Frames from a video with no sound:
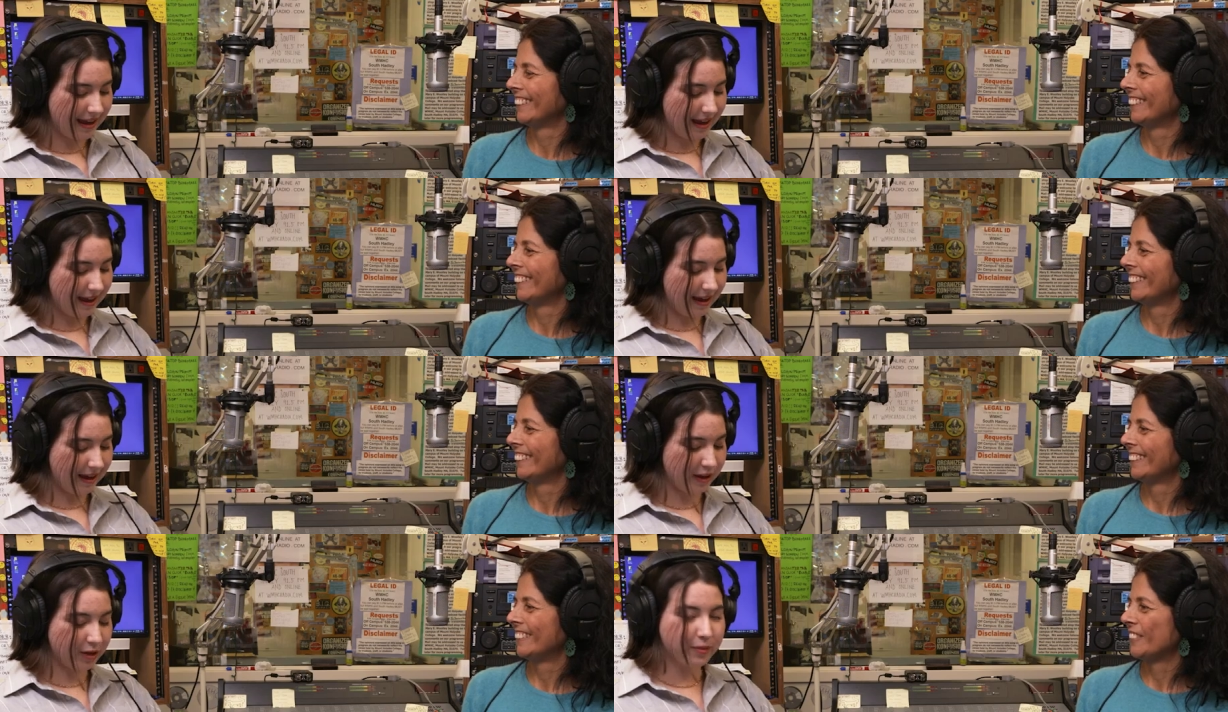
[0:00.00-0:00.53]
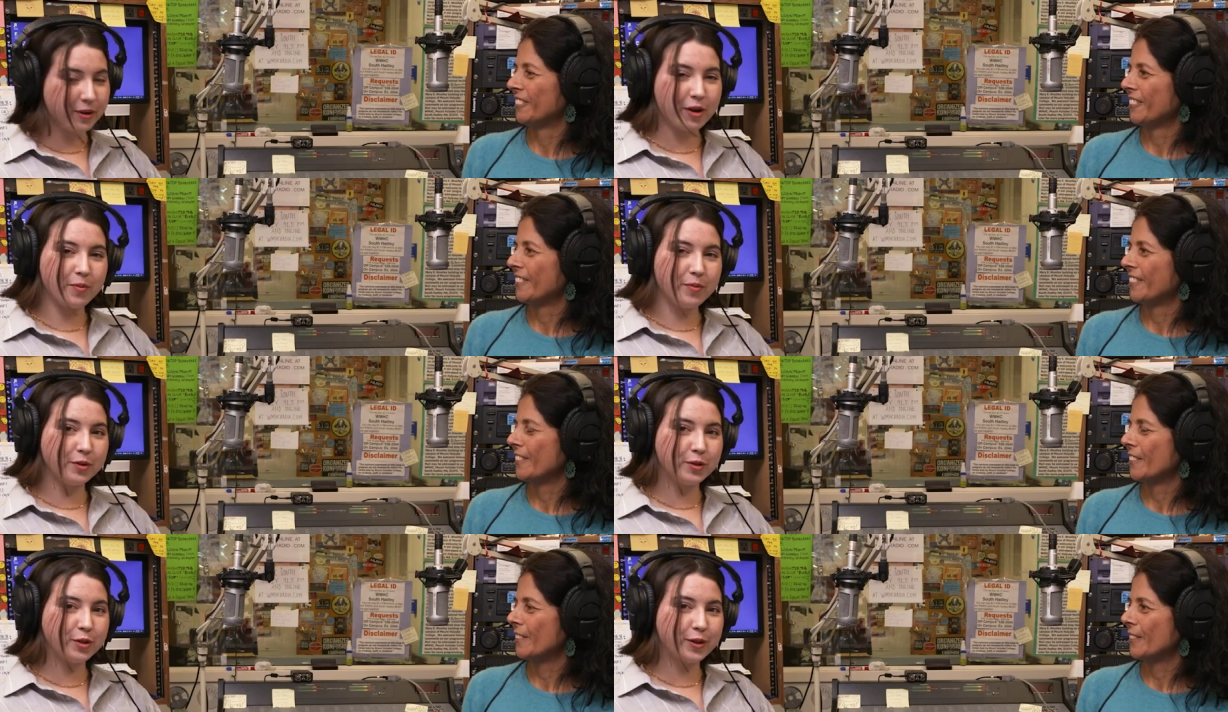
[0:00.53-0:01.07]
Speaker 1: And we
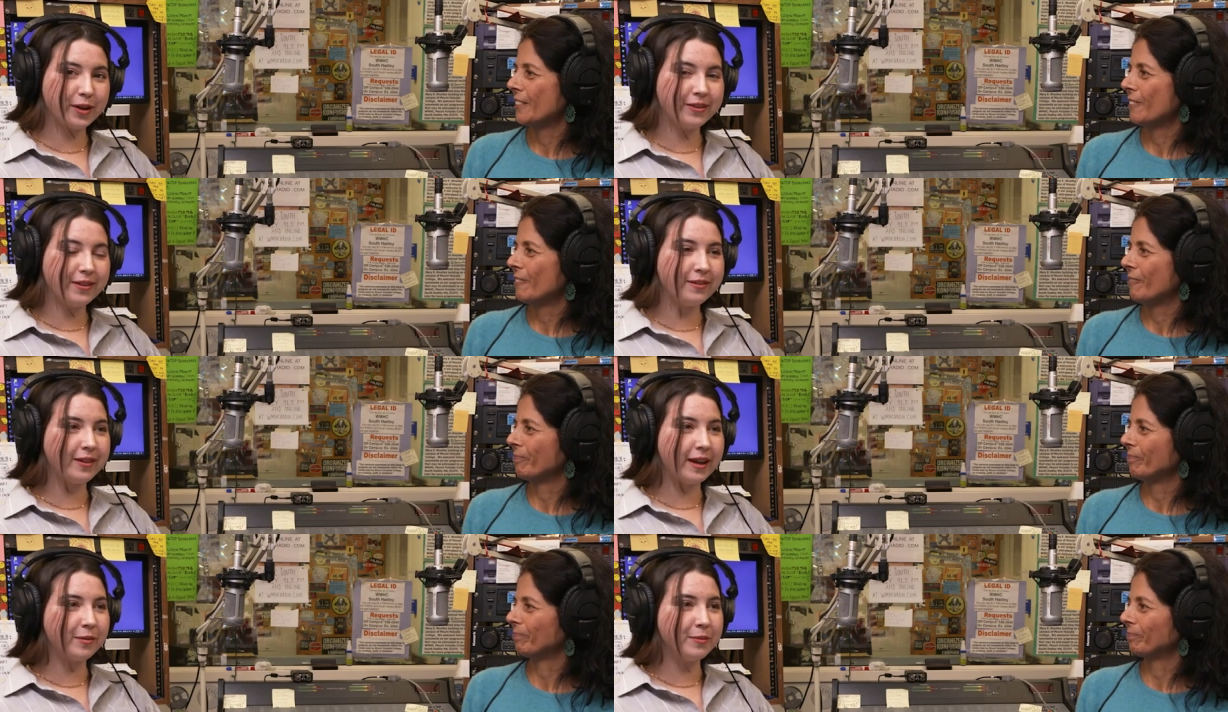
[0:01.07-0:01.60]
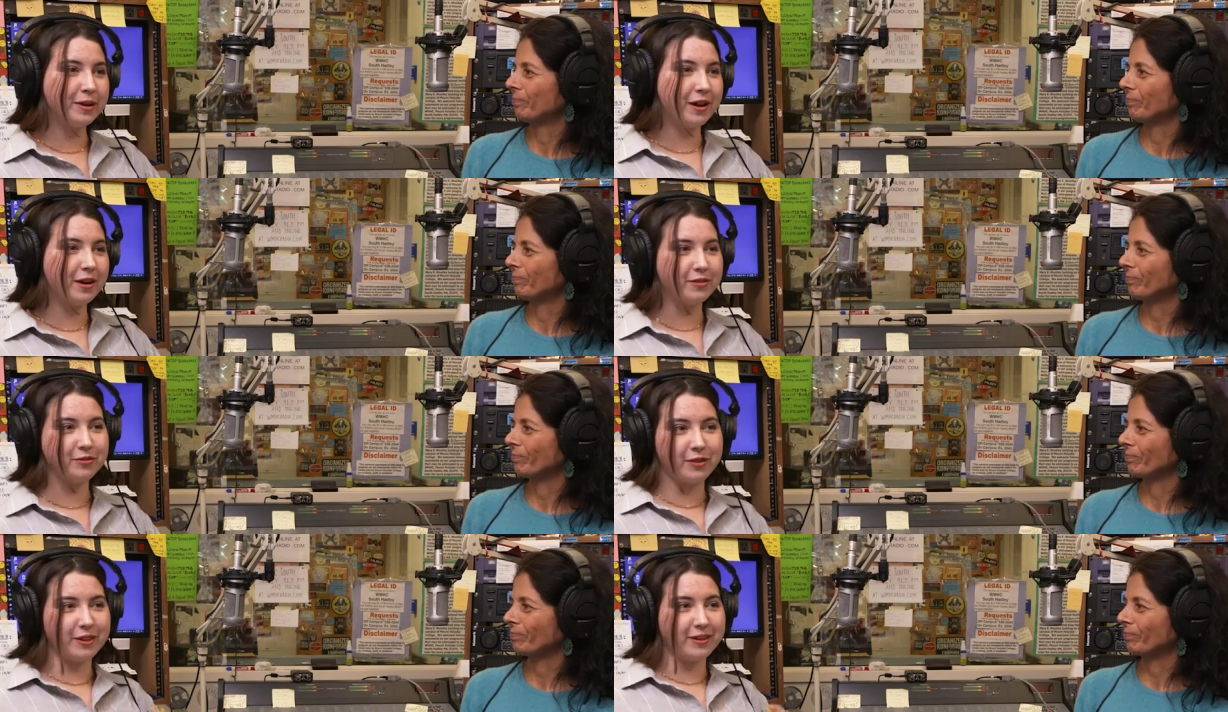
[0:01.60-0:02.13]
hope you enjoyed this segment
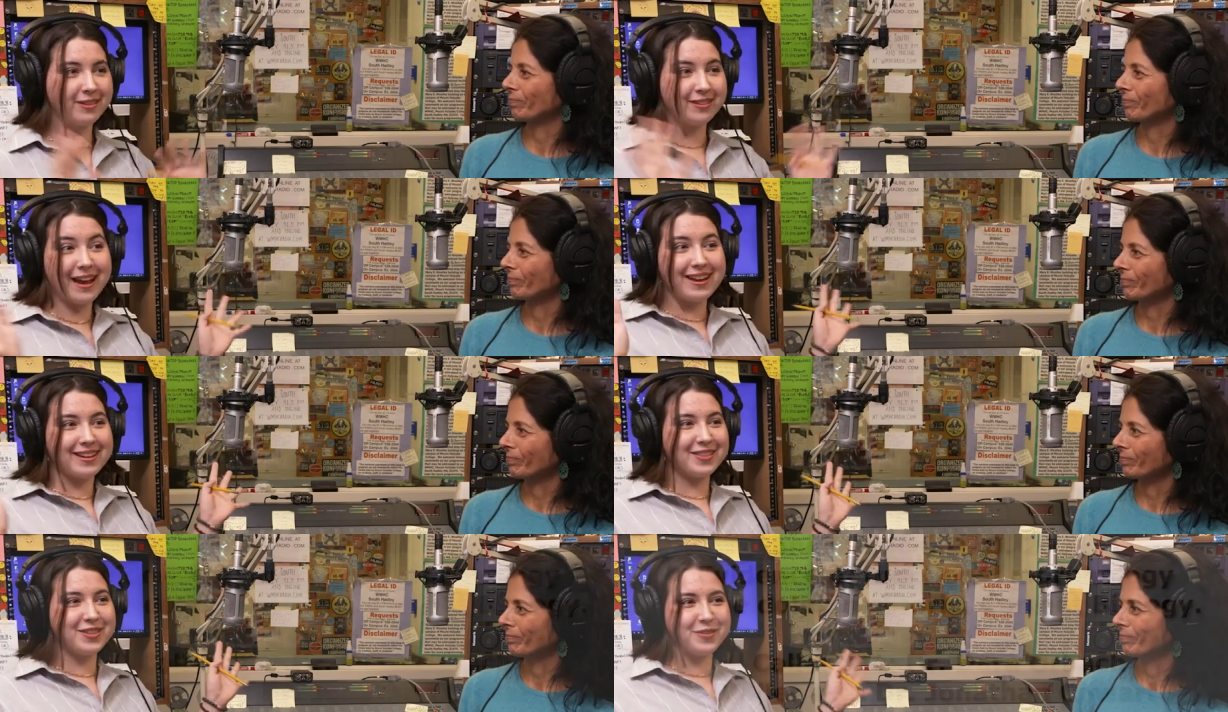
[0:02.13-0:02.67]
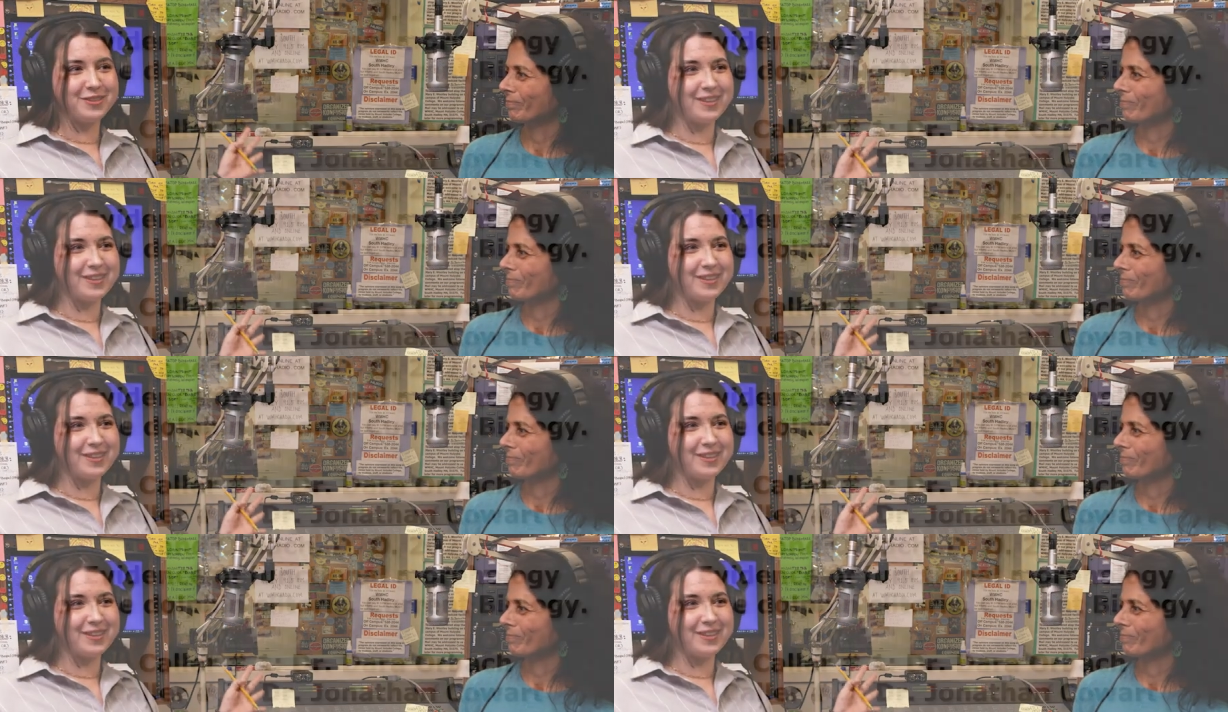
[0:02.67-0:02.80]
of The Science of